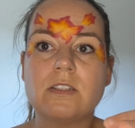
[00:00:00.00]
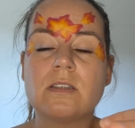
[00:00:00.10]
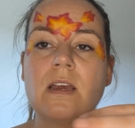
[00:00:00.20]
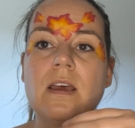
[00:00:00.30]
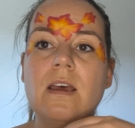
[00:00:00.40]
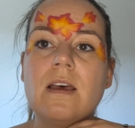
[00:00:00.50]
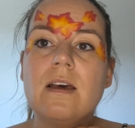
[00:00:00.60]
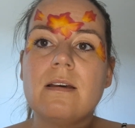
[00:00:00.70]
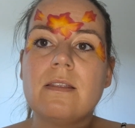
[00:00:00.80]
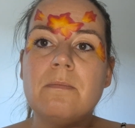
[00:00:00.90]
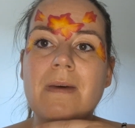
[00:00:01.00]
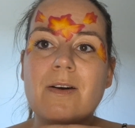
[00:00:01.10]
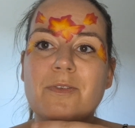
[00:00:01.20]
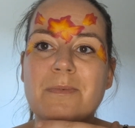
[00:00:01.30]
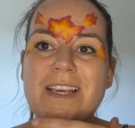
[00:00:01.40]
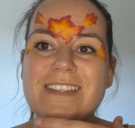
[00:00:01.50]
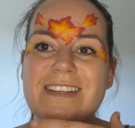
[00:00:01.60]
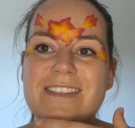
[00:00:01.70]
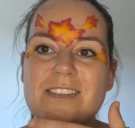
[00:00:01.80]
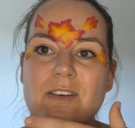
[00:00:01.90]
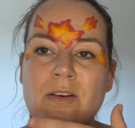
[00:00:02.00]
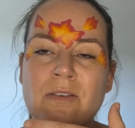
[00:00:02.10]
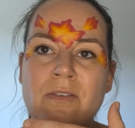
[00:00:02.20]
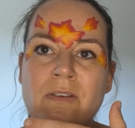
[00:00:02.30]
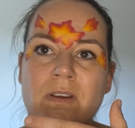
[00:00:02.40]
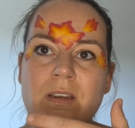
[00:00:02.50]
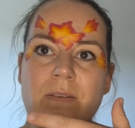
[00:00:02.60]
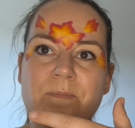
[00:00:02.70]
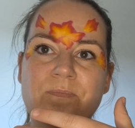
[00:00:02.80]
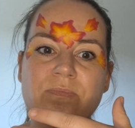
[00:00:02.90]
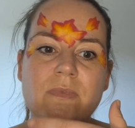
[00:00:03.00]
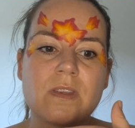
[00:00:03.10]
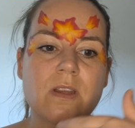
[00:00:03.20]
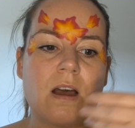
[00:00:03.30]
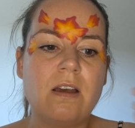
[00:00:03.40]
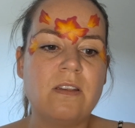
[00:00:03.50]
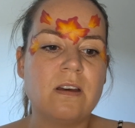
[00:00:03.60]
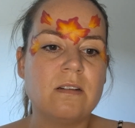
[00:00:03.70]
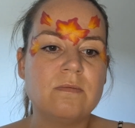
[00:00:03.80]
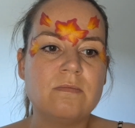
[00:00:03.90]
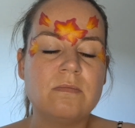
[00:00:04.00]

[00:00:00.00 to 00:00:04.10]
Just the mouth makes it so either